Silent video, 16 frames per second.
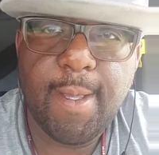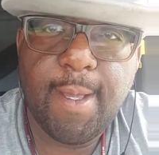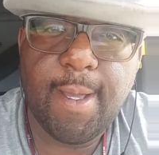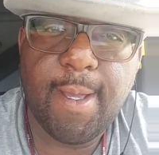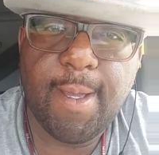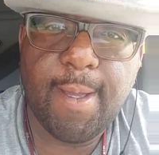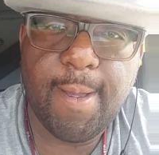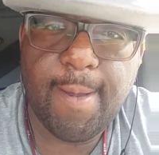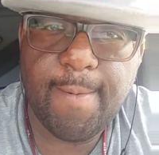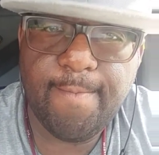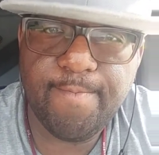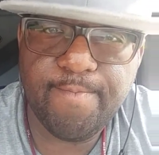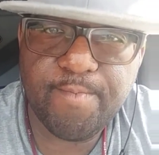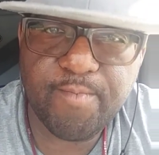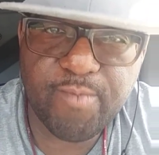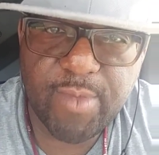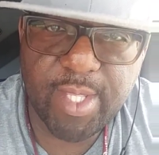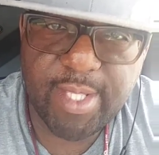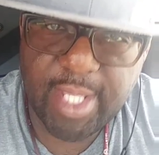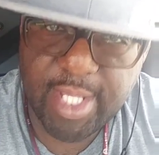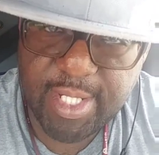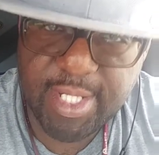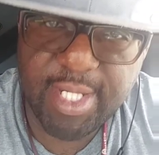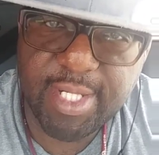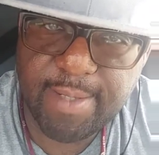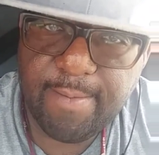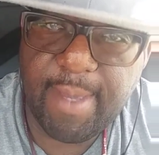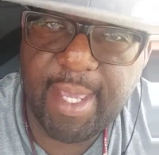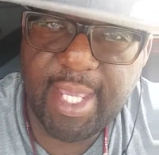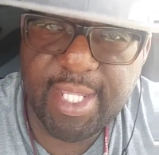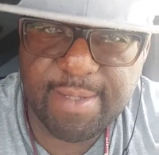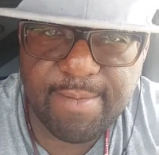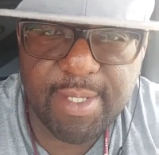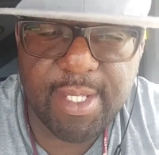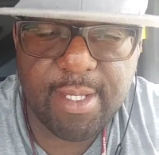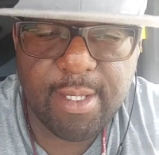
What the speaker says: That's just amazing me.